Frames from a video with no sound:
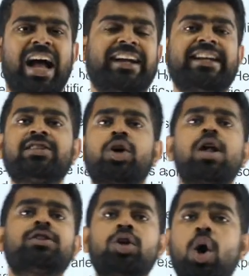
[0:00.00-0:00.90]
and he is
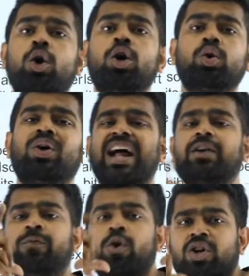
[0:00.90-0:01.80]
also good
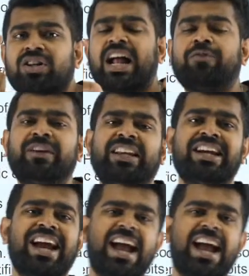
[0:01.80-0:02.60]
at photography,